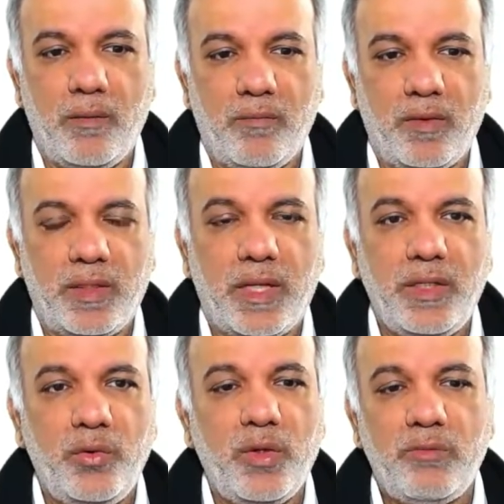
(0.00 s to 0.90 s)
Then
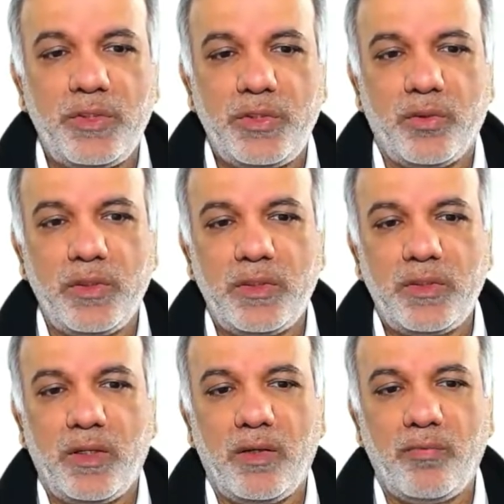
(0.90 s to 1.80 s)
you have a choice
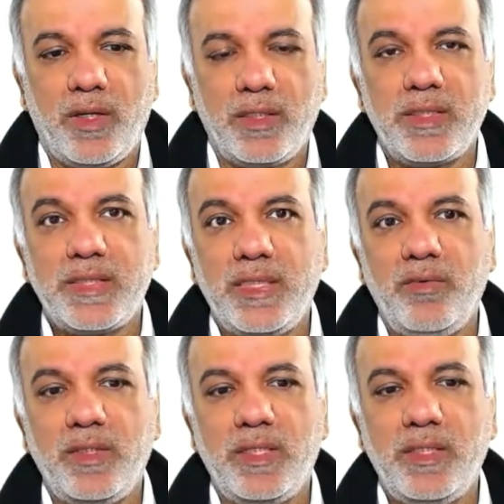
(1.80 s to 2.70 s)
of either
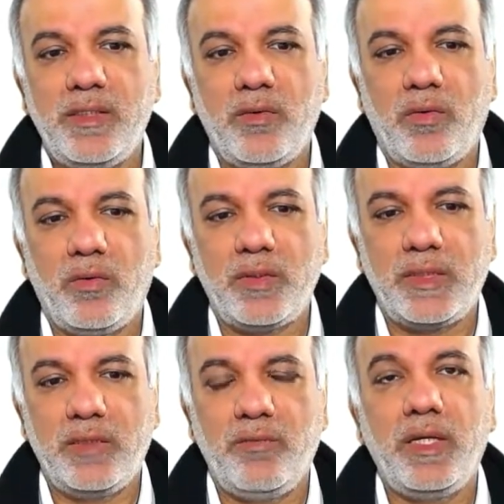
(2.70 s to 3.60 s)
saving this or
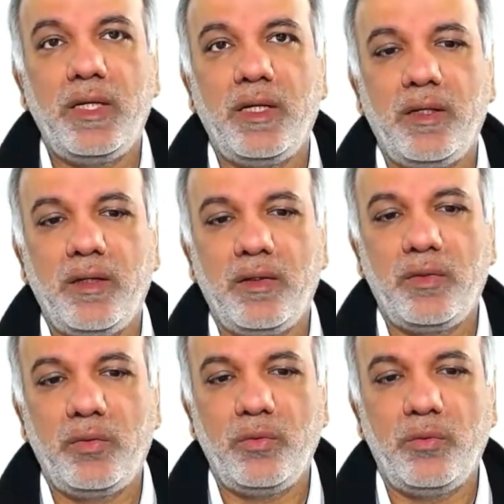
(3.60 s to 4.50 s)
saving
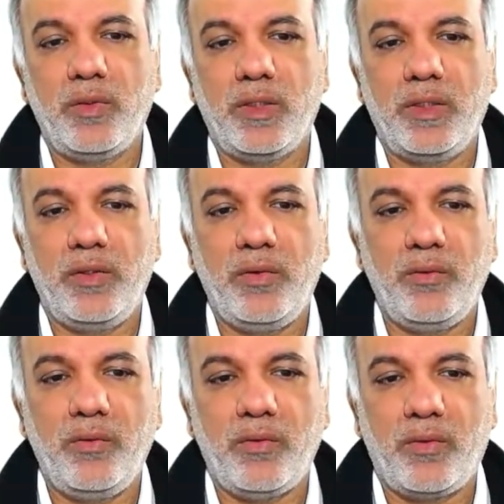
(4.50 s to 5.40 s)
to a
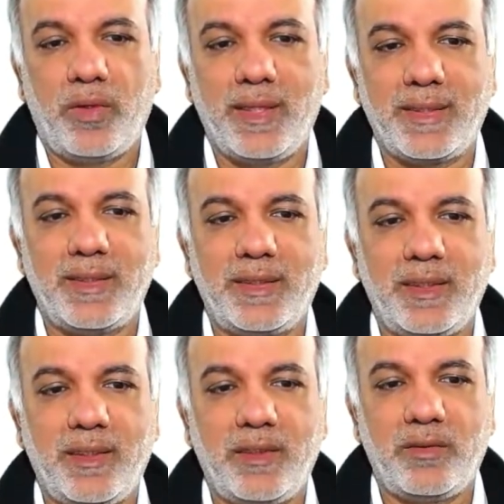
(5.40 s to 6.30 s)
new or
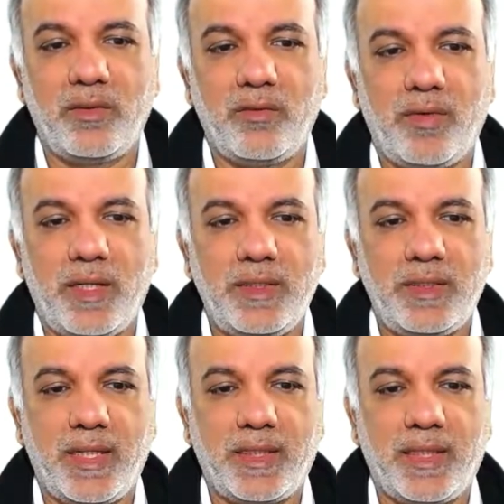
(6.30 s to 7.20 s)
existing list. So if I
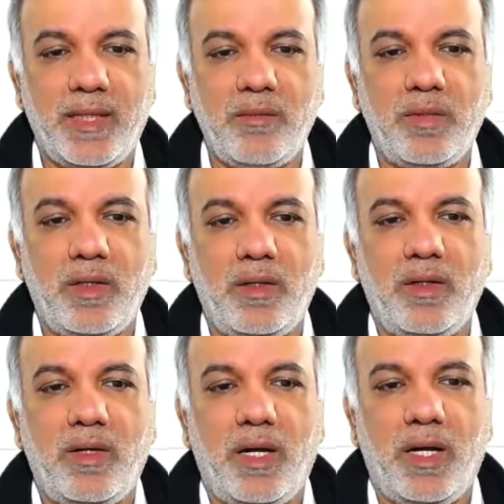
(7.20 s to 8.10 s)
check that,
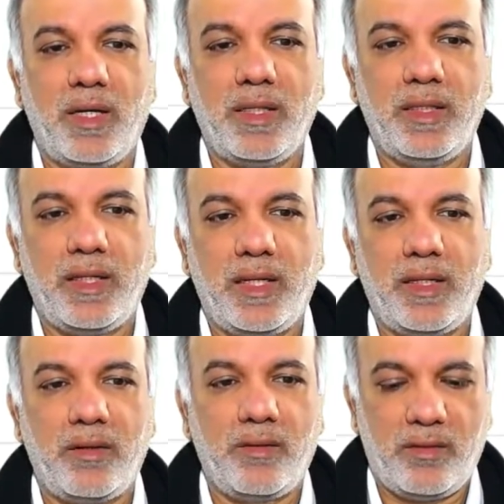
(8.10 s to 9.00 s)
I can
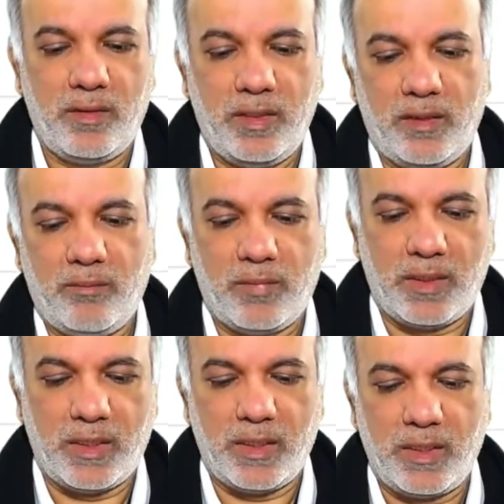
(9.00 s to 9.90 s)
then create
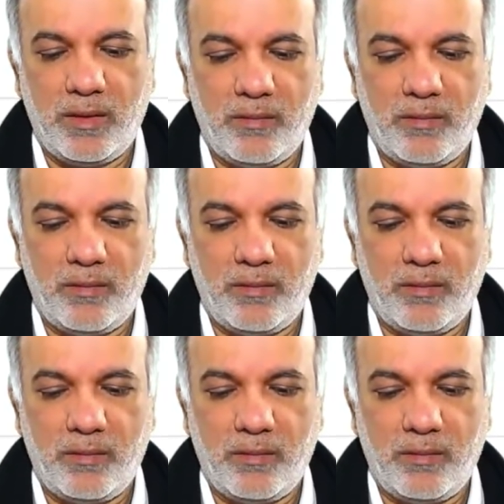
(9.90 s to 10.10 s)
my